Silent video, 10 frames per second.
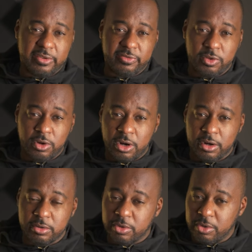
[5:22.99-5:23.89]
if you
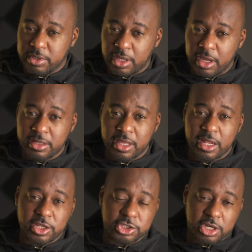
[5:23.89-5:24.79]
are holding a gun and
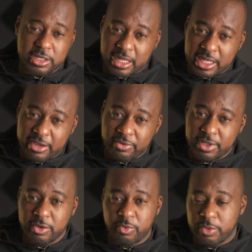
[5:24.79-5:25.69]
getting shot at every
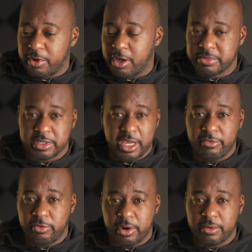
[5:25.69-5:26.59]
day with bombs
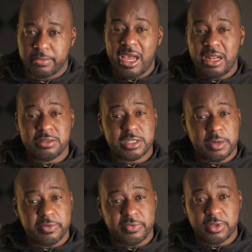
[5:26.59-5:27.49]
everywhere. And on
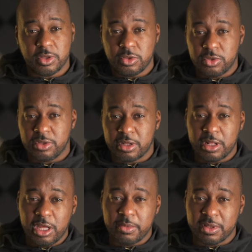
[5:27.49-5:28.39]
top of it, due to the
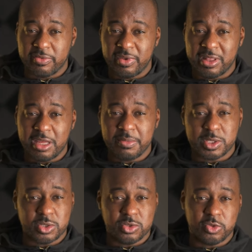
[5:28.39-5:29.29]
climate, Vietnam
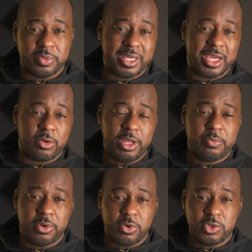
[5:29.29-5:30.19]
is known to be a
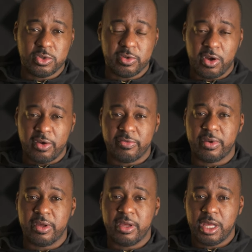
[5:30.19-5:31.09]
great producer of
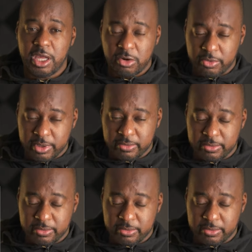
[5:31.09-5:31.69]
heroin.